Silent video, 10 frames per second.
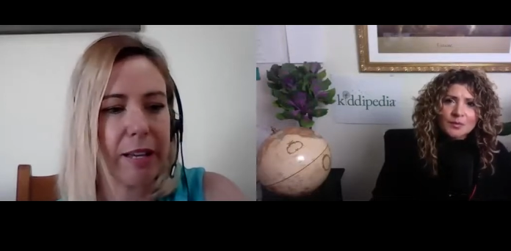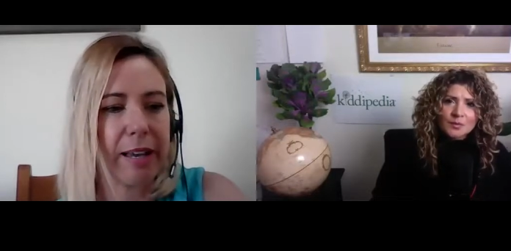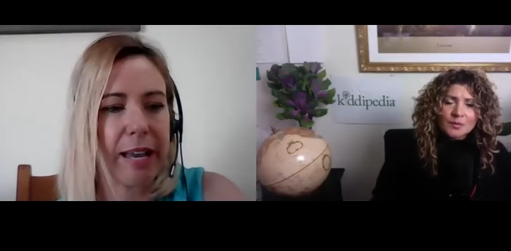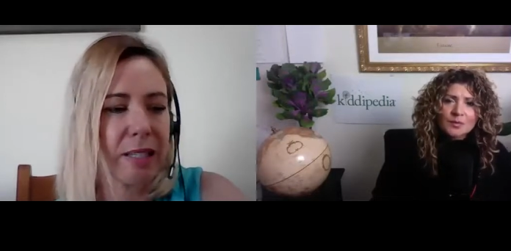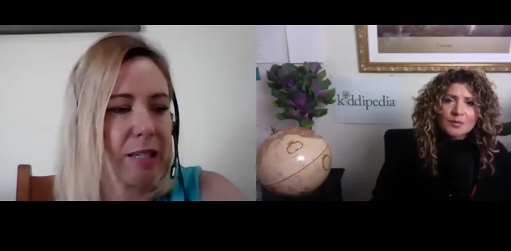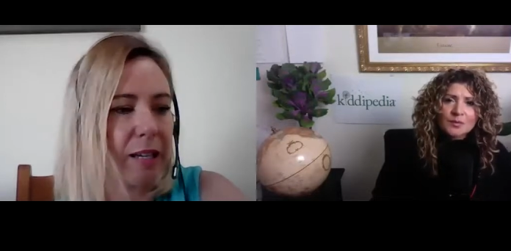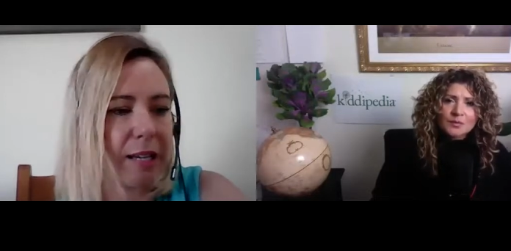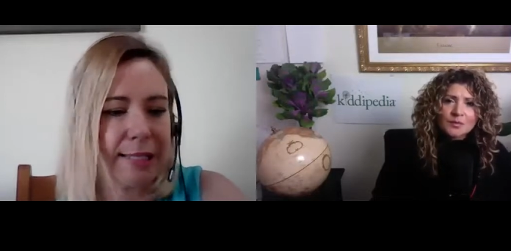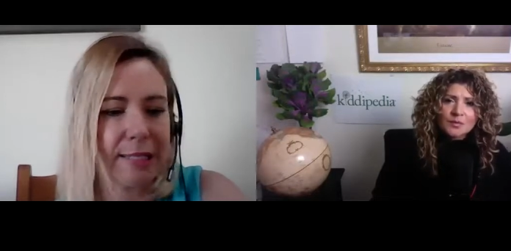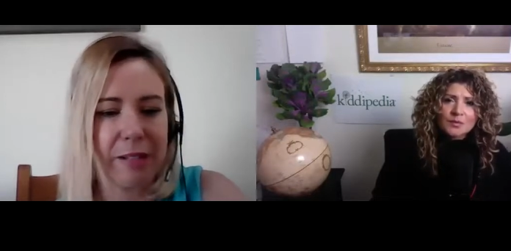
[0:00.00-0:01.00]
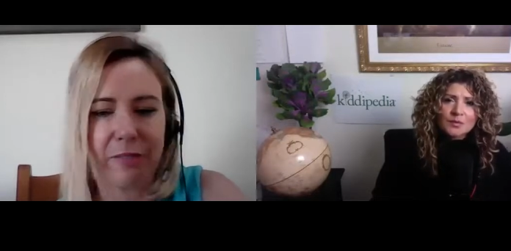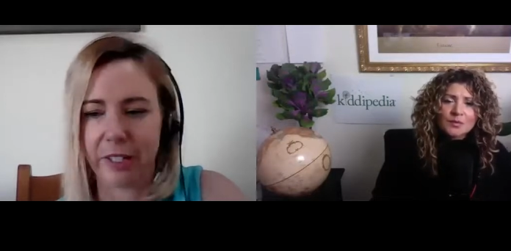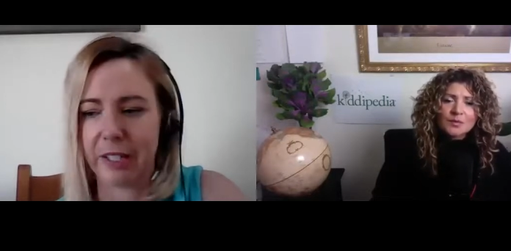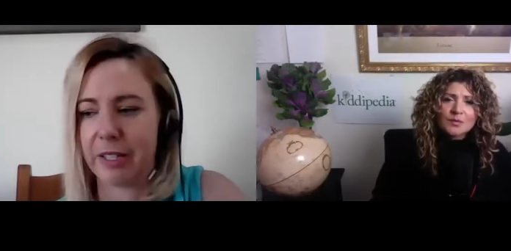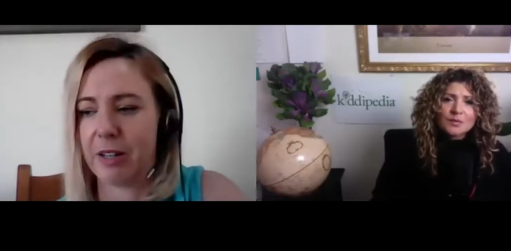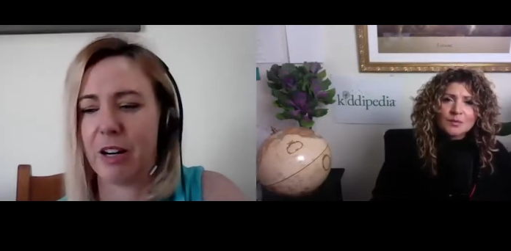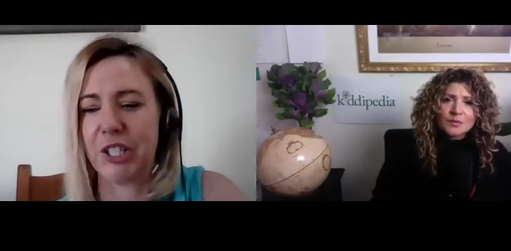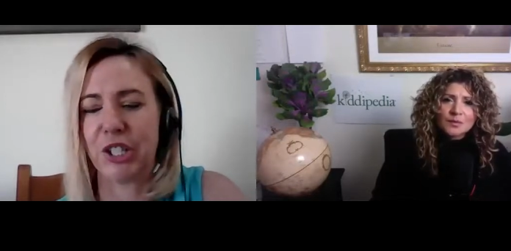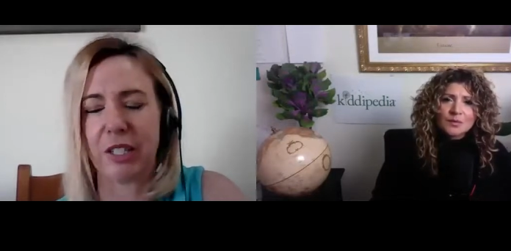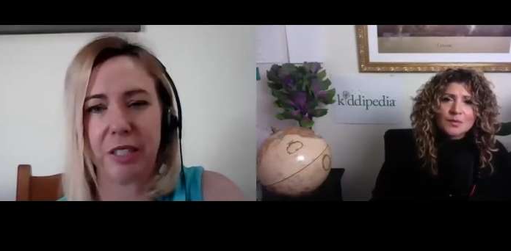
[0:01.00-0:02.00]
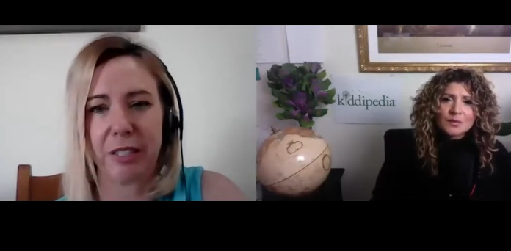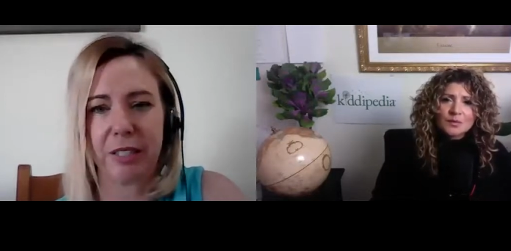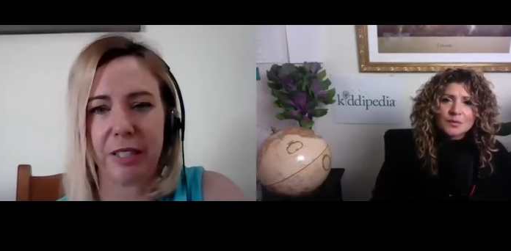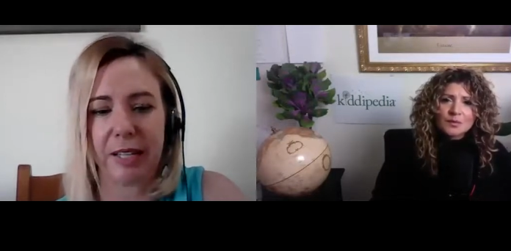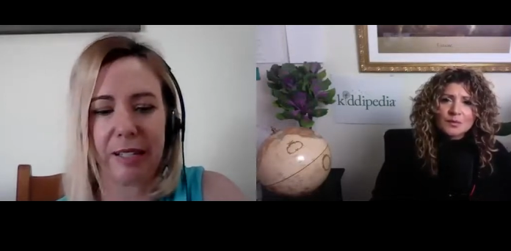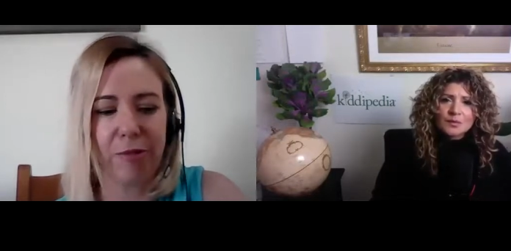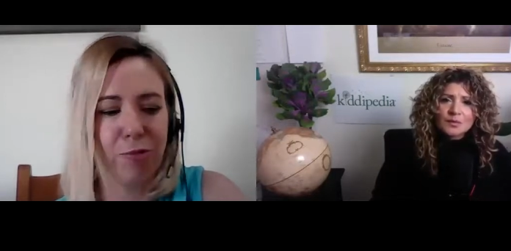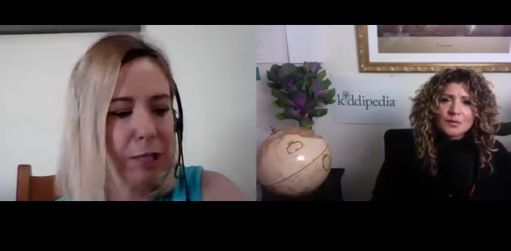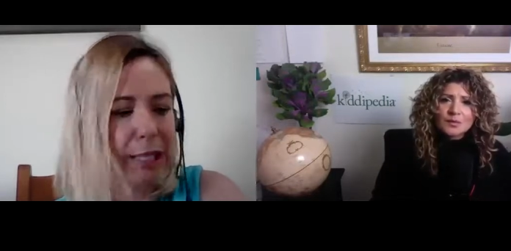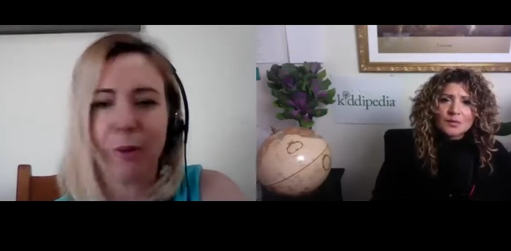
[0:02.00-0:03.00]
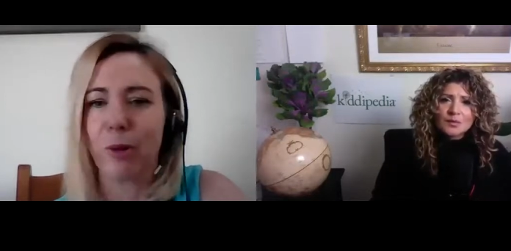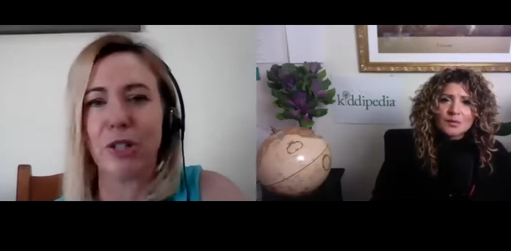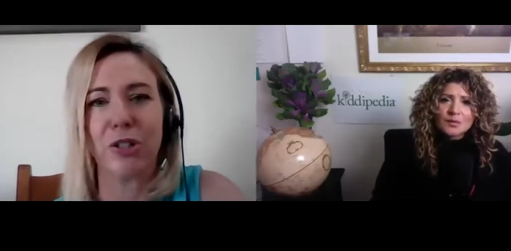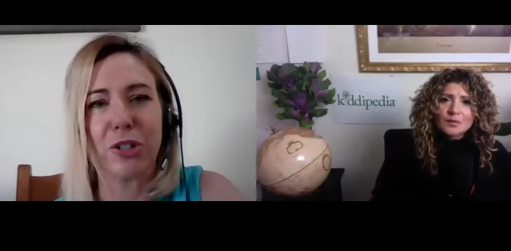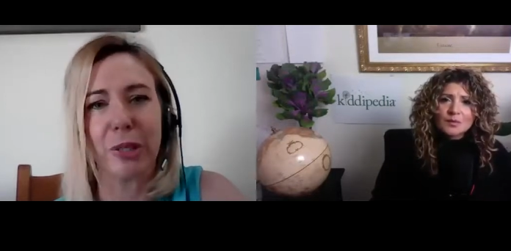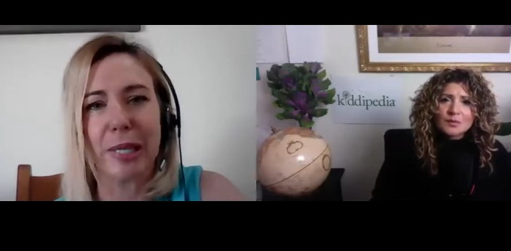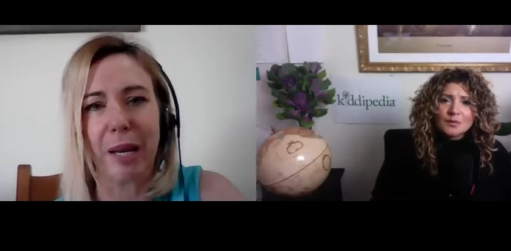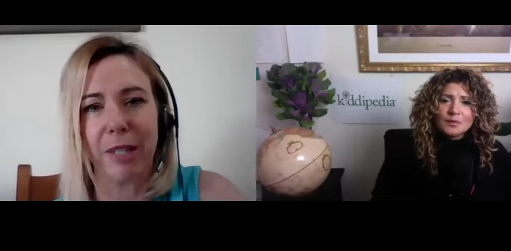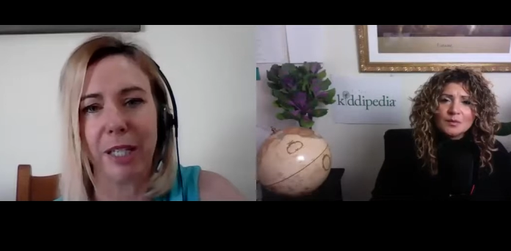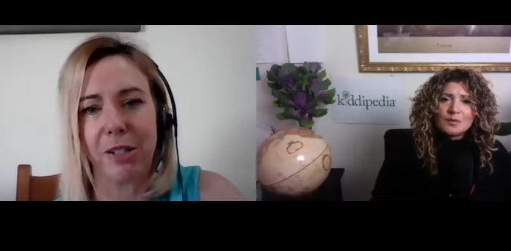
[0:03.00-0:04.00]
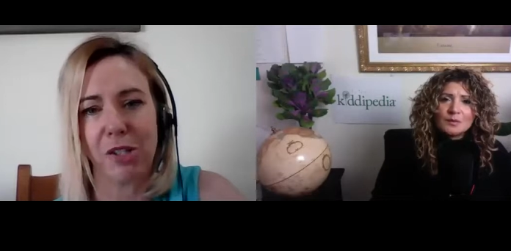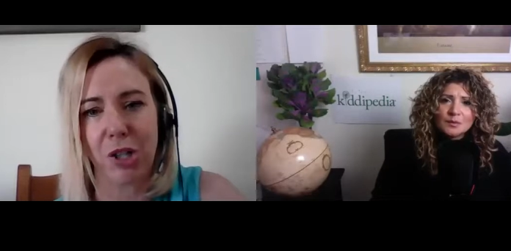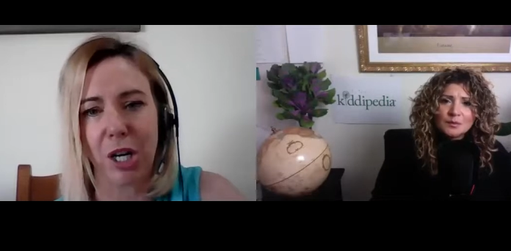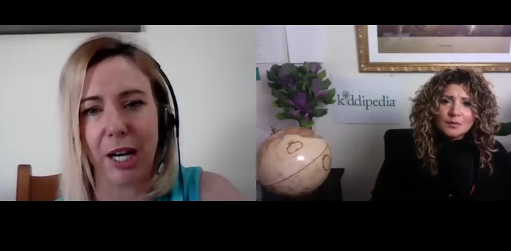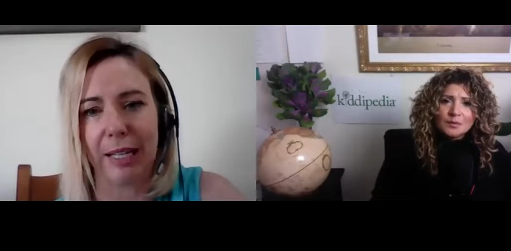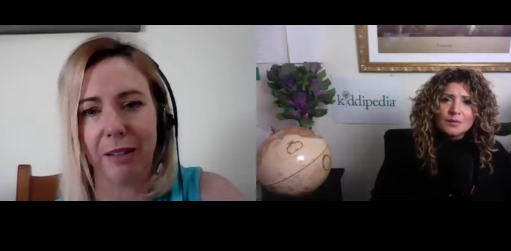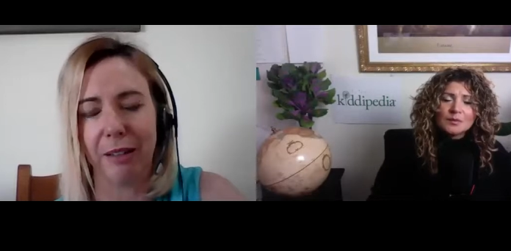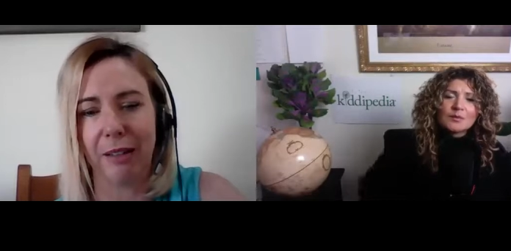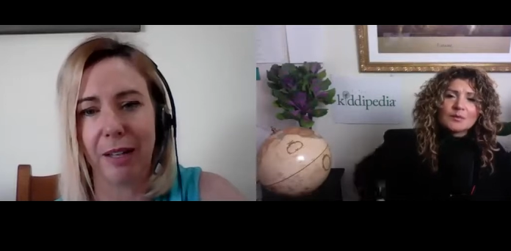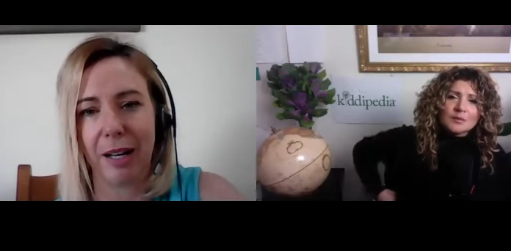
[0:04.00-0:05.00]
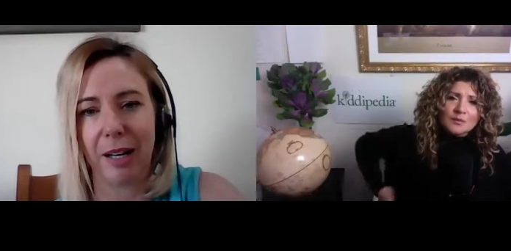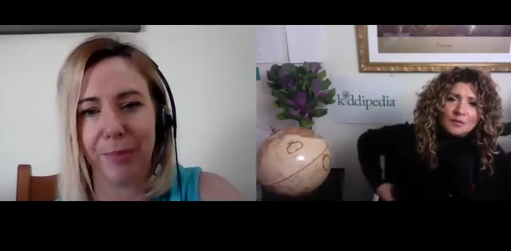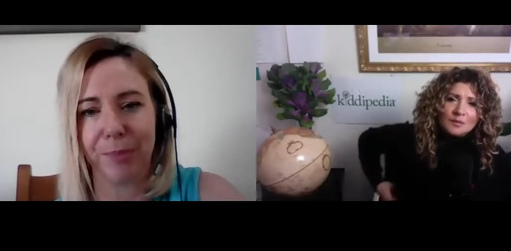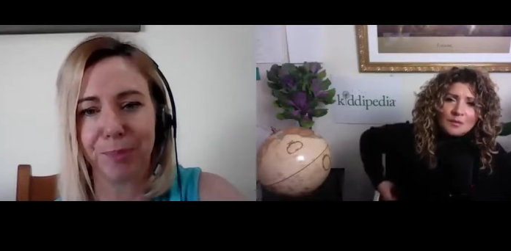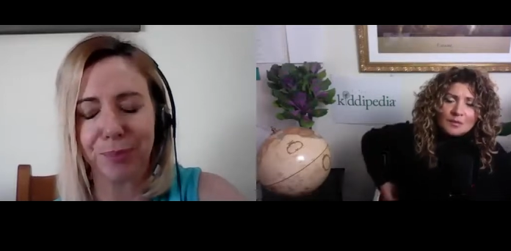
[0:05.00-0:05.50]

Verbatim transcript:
Speaker 1: as a as an advocate, I just really wanted to do something to try and um,